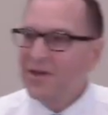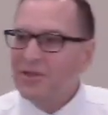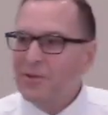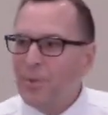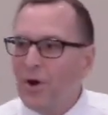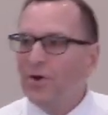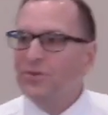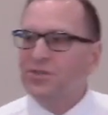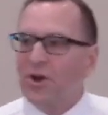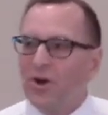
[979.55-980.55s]
that
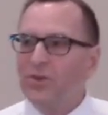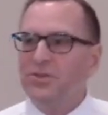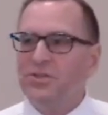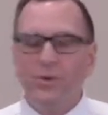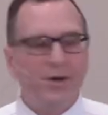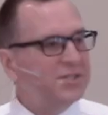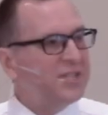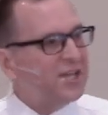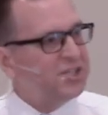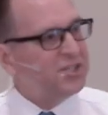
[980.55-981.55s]
Paul's calling to our
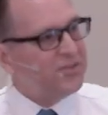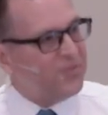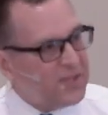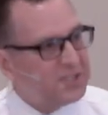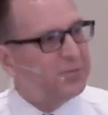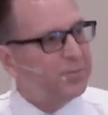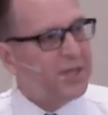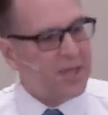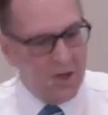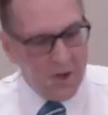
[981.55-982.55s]
attention
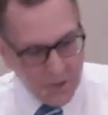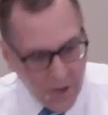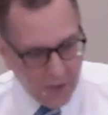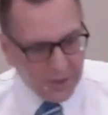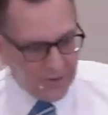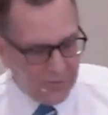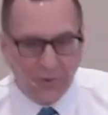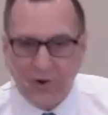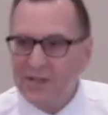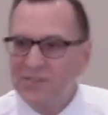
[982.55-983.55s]
visibly, calling
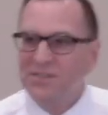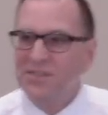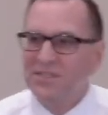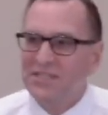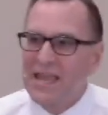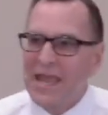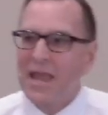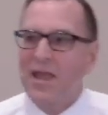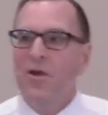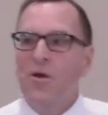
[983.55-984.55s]
for us to
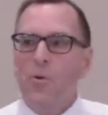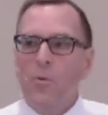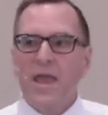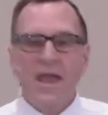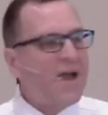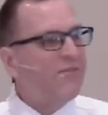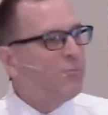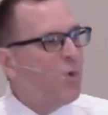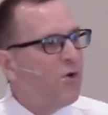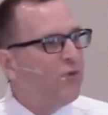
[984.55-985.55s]
see we have
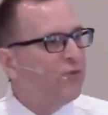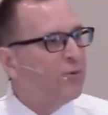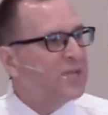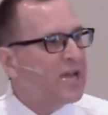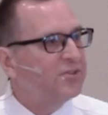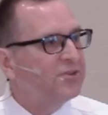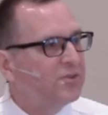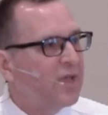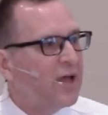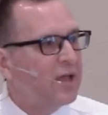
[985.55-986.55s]
moved from death to
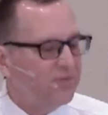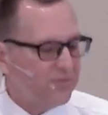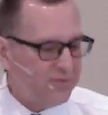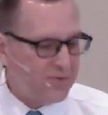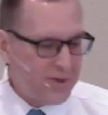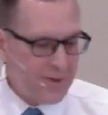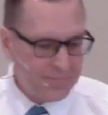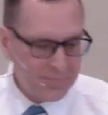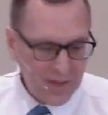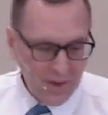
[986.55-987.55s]
life.
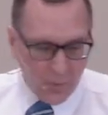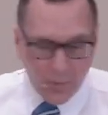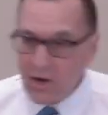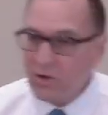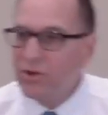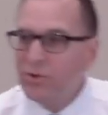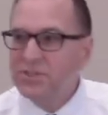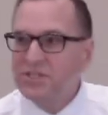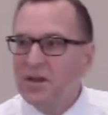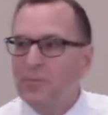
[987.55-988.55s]
We are those
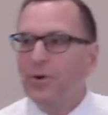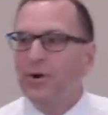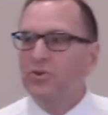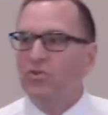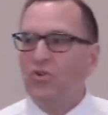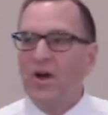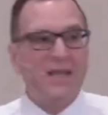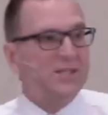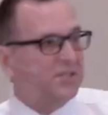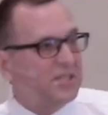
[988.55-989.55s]
set apart in
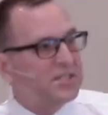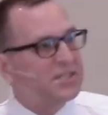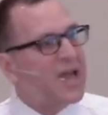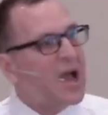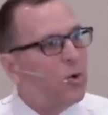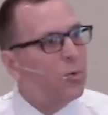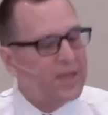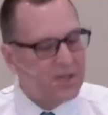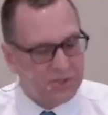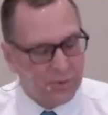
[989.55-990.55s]
Christ. This is how we
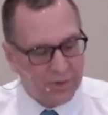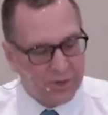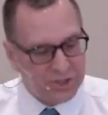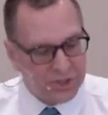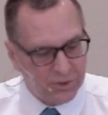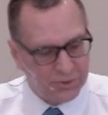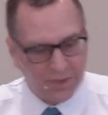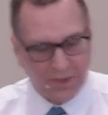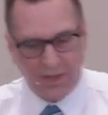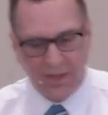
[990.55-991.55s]
exhort our
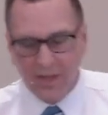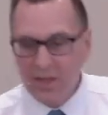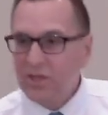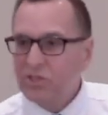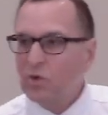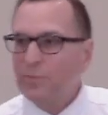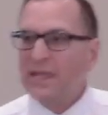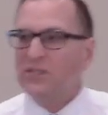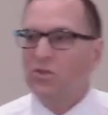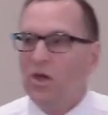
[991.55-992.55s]
children. So it
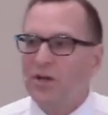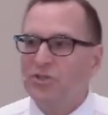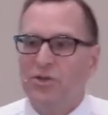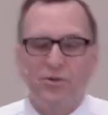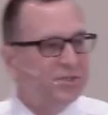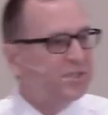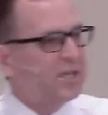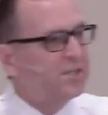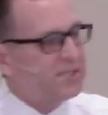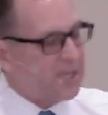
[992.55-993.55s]
makes logical
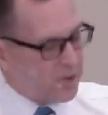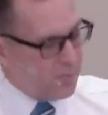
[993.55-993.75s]
sense that you